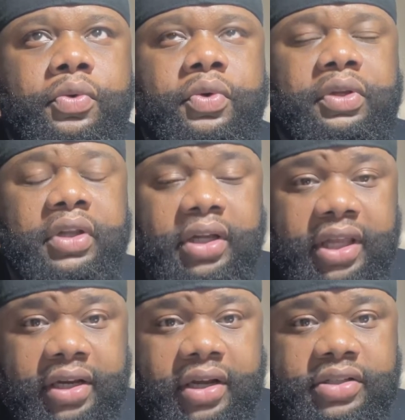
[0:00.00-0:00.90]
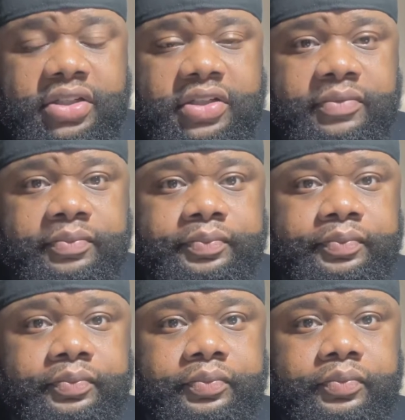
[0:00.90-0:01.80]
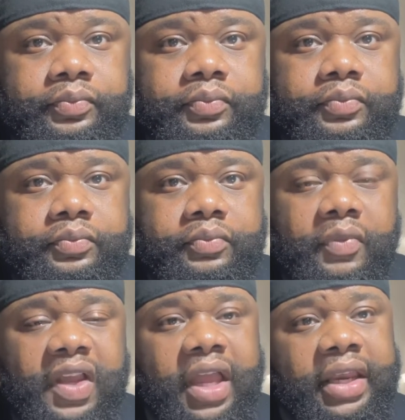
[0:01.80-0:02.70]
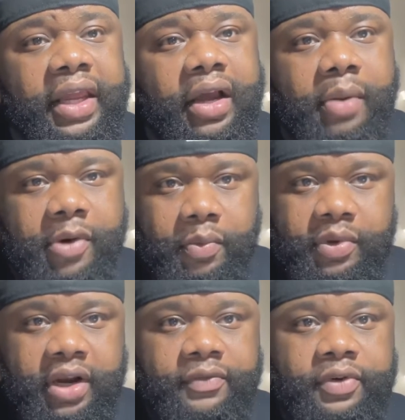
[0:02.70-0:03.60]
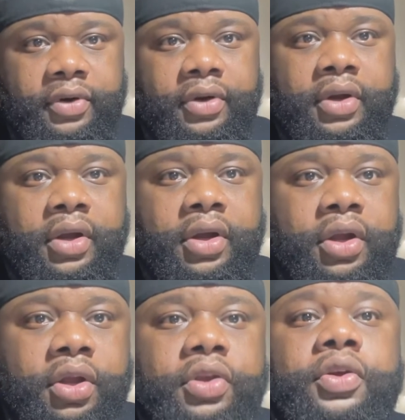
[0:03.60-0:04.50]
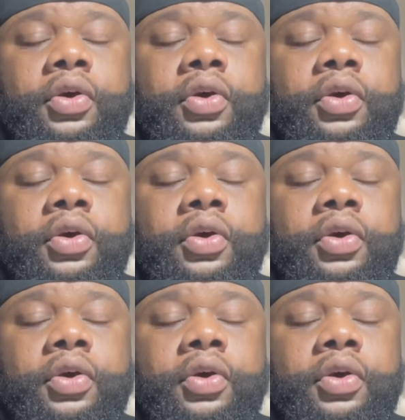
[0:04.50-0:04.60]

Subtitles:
look at us and they come up whatever, I